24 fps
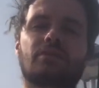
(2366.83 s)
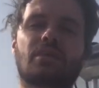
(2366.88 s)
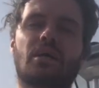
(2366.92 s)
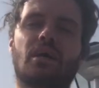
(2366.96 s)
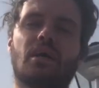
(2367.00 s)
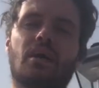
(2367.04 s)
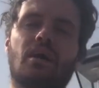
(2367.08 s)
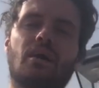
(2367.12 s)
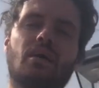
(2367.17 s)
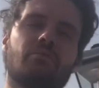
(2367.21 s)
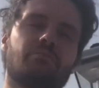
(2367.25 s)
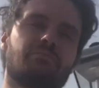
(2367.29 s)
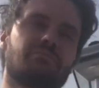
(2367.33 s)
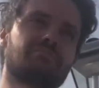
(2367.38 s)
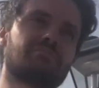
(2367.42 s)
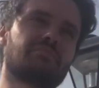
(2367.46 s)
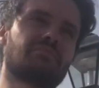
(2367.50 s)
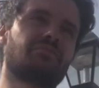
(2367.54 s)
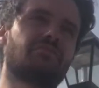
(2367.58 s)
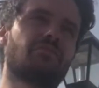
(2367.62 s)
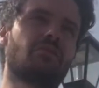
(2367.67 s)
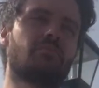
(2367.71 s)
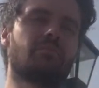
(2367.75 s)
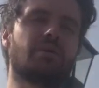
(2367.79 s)

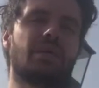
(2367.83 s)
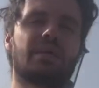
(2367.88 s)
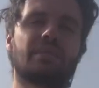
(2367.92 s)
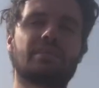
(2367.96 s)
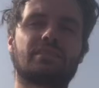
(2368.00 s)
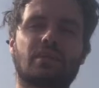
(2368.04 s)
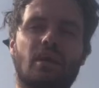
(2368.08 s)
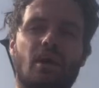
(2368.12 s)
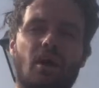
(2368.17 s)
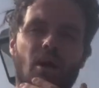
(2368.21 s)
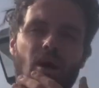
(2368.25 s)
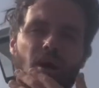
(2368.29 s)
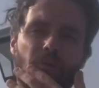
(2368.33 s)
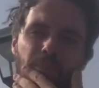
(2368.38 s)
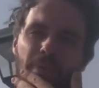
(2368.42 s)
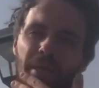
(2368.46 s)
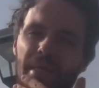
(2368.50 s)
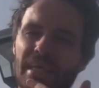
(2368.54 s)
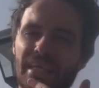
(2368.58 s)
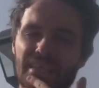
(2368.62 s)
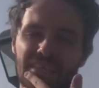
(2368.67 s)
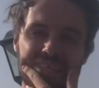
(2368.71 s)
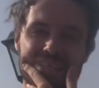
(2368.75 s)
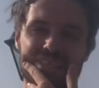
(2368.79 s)
from his
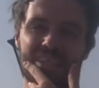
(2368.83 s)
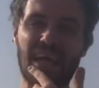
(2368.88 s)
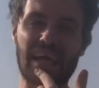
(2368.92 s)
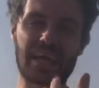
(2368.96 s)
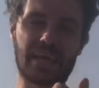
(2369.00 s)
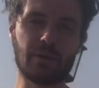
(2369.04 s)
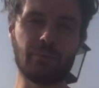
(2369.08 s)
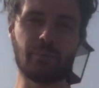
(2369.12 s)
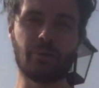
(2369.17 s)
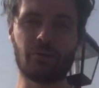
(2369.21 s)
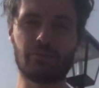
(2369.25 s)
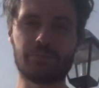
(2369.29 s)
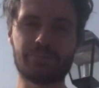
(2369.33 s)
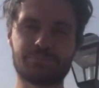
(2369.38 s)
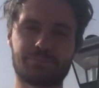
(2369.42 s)
RB stable.